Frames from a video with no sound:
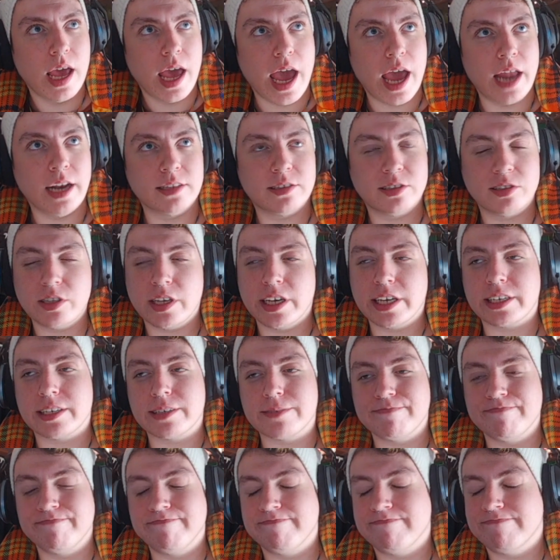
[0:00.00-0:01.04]
And it's like,
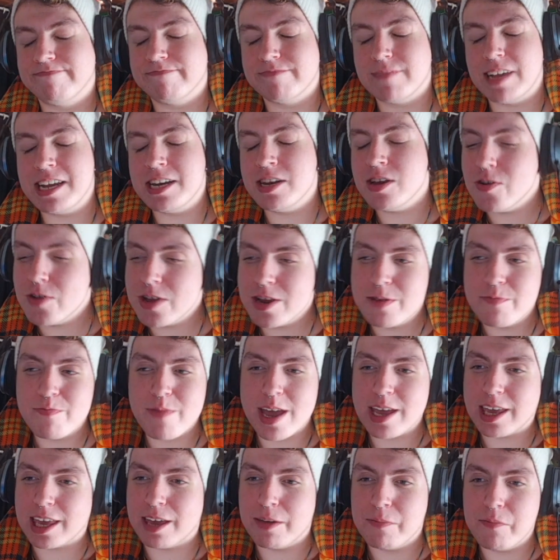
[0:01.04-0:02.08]
I know you're
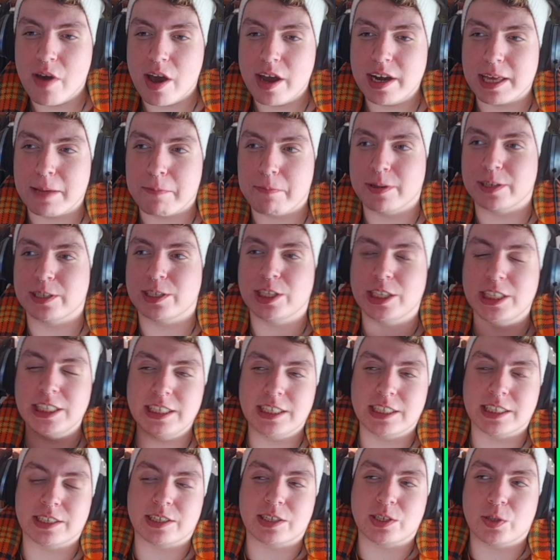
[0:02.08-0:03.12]
making money, but
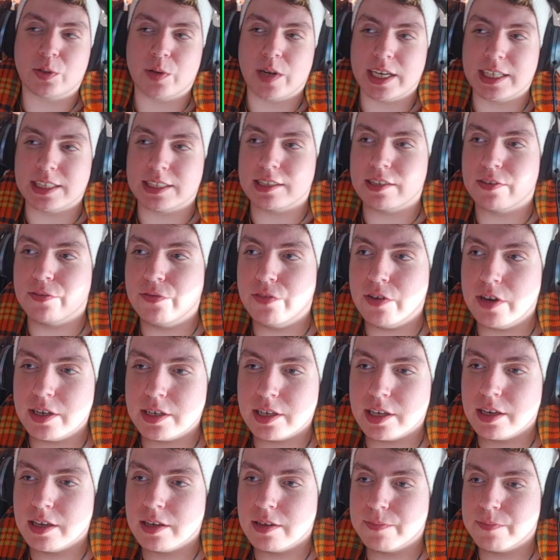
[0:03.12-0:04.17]
Jesus Christ, fuck,
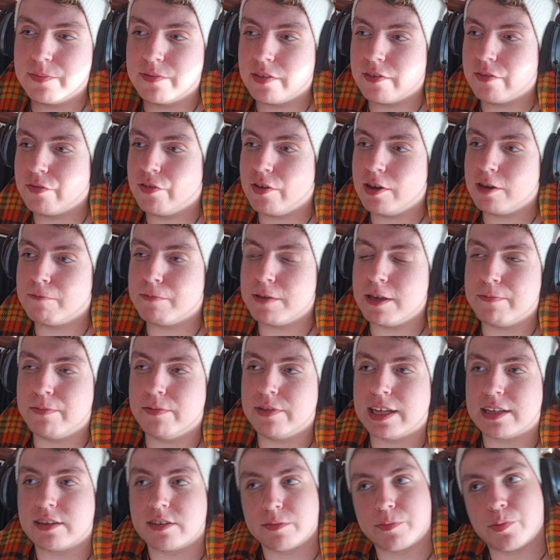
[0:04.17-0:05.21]
fuck people
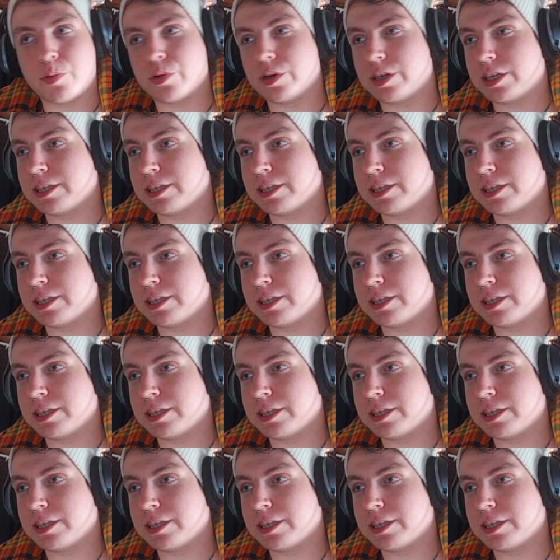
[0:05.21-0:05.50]
that support